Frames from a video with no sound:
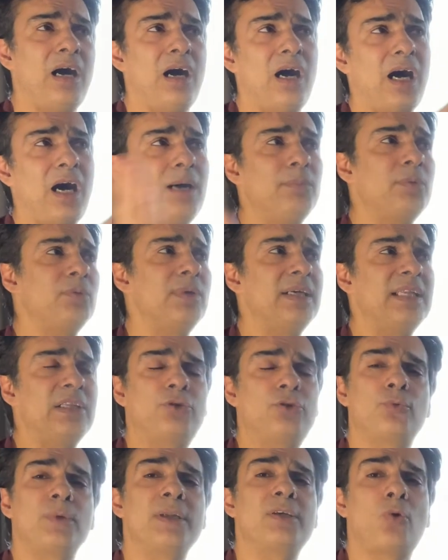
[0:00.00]
I'm already
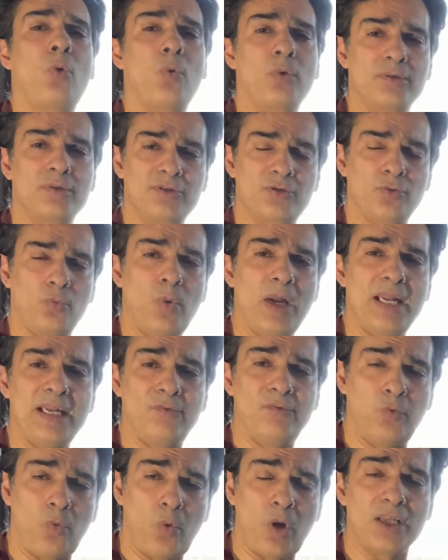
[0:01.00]
three quarters the way
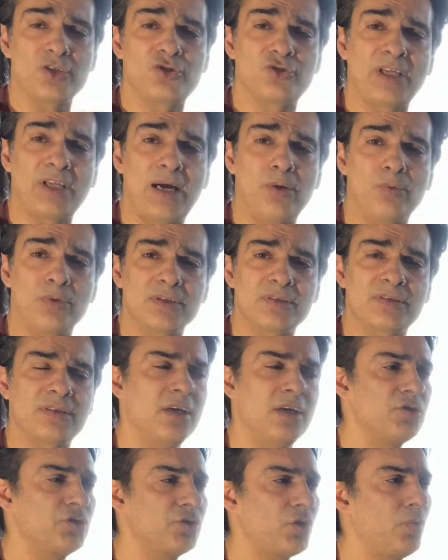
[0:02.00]
of watched hours.
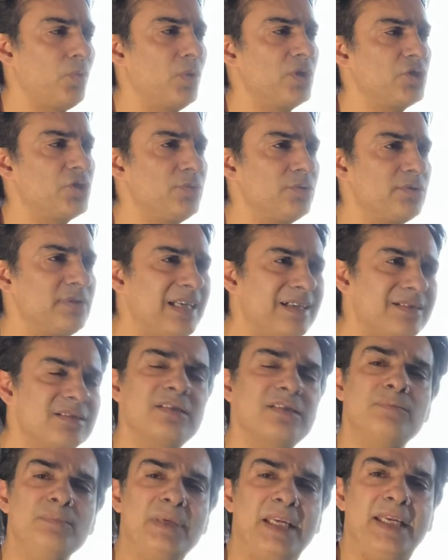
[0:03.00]
So which
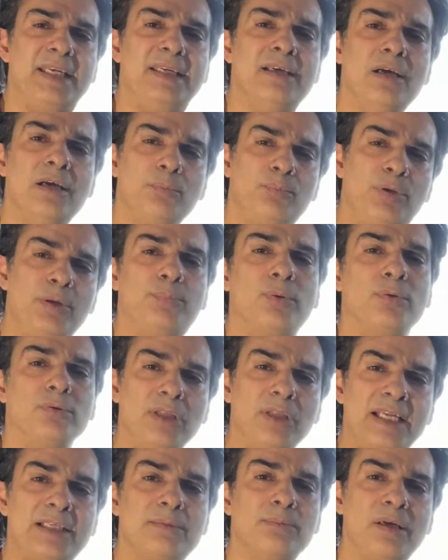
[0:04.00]
tells me people
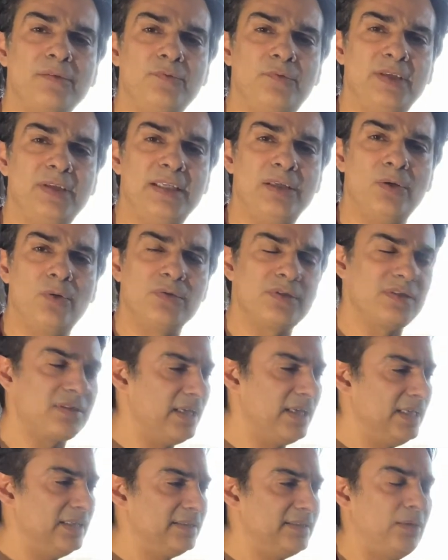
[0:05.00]
like my videos.
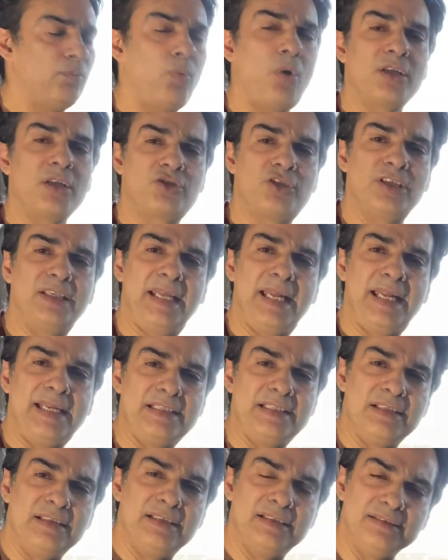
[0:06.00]
They watch it
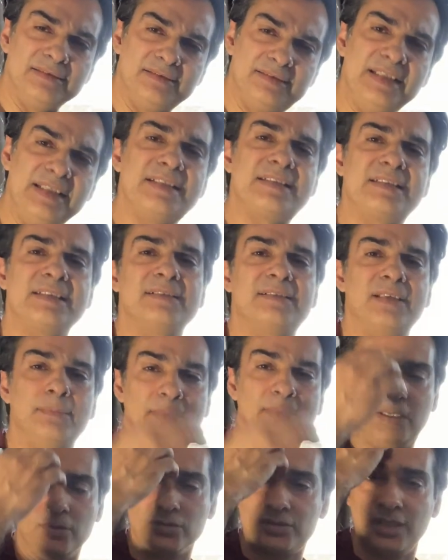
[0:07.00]
a decent
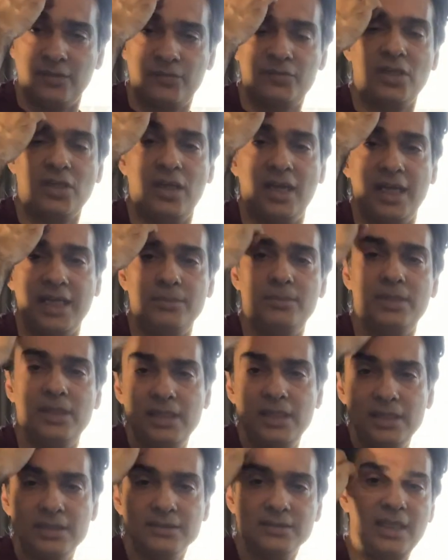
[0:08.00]
amount of time
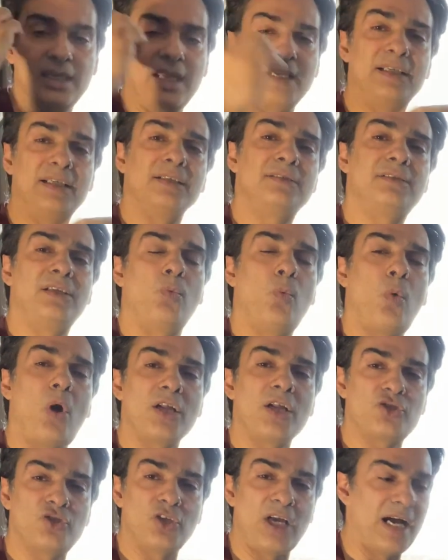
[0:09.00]
that I got the
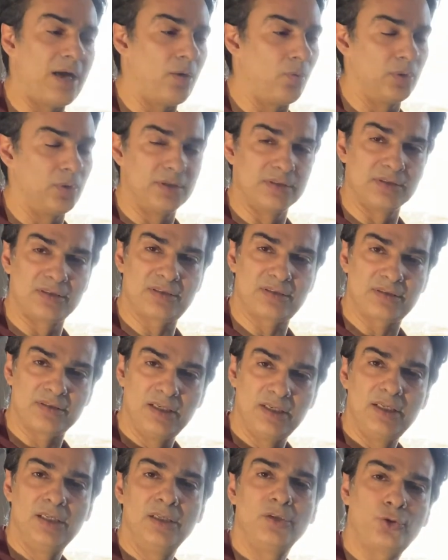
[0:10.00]
watch hours
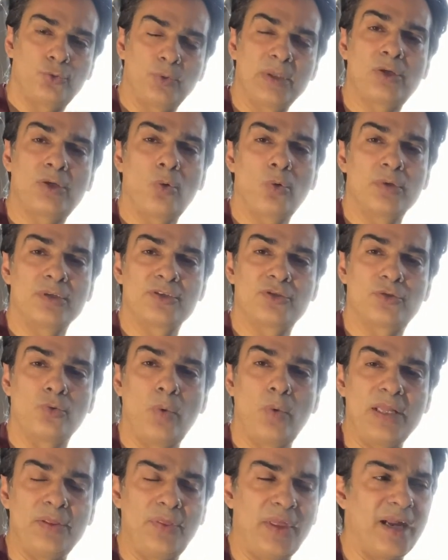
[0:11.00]
three quarters the
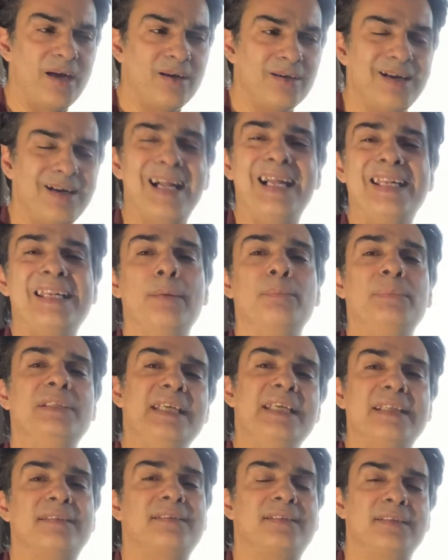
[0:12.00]
way there. And I'm
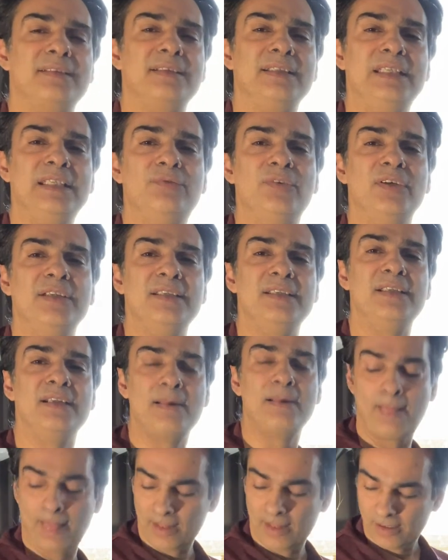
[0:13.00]
yet even
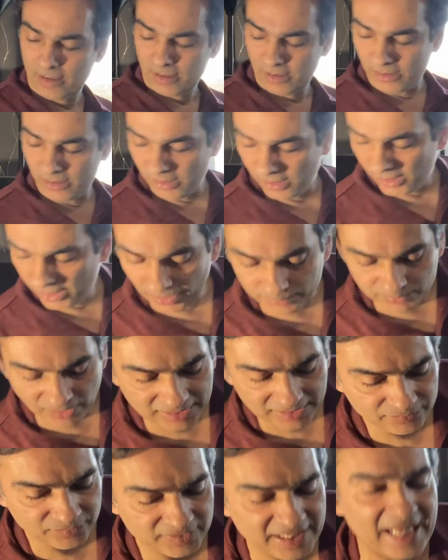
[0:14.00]
uh, I'm
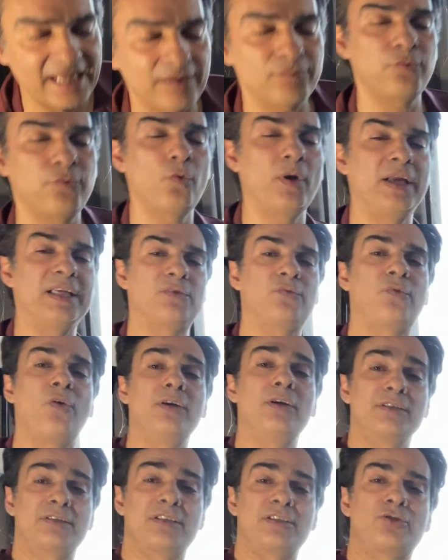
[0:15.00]
not even halfway as
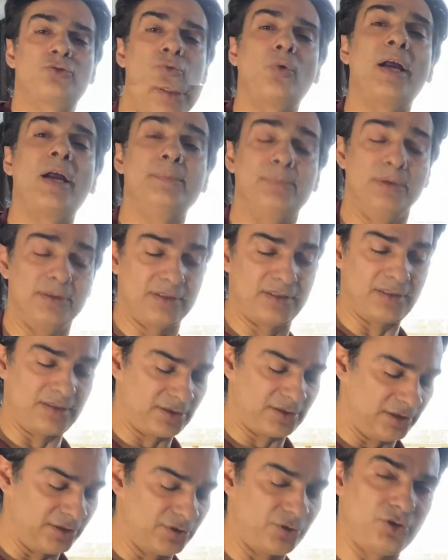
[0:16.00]
far as subscribers is
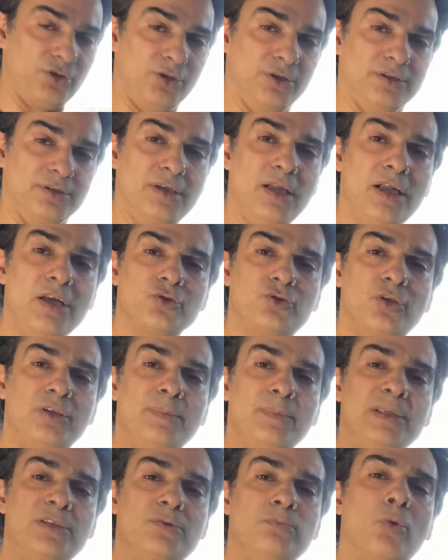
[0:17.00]
concerned. So
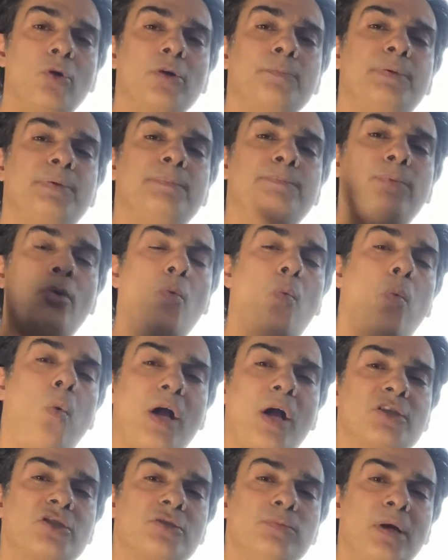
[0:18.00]
that means more people
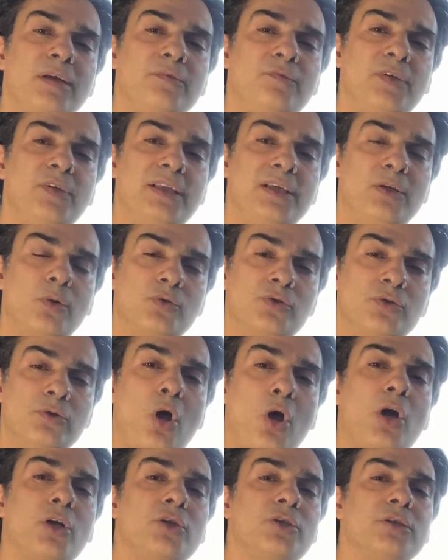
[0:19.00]
watch my videos
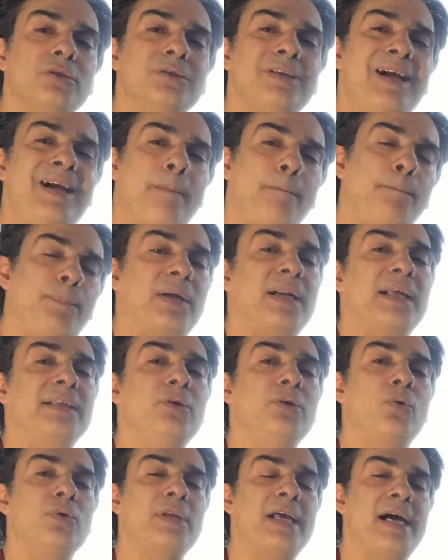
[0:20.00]
longer, but I
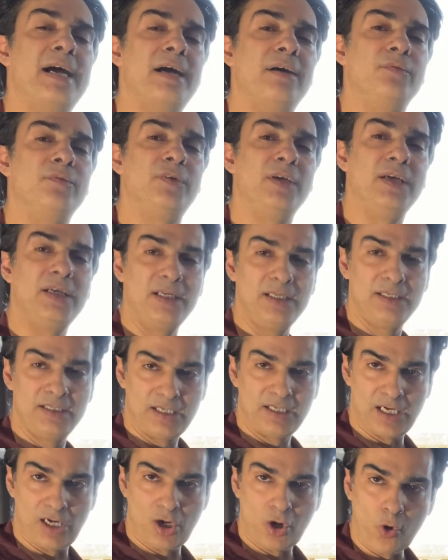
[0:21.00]
don't have
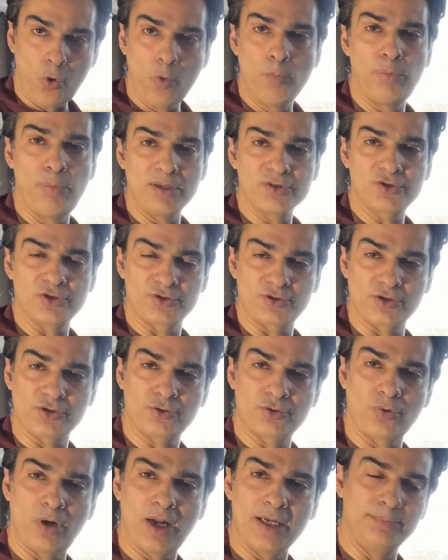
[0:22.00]
a whole bunch of
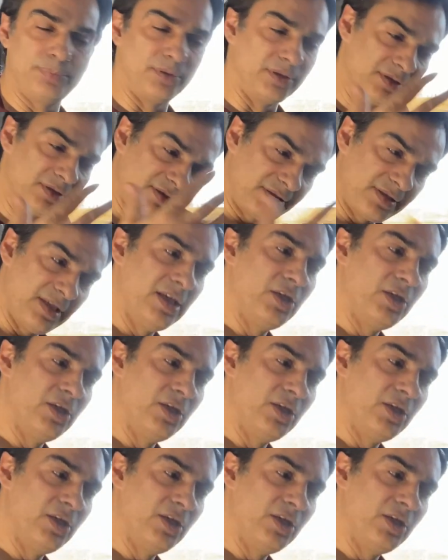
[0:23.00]
subscribers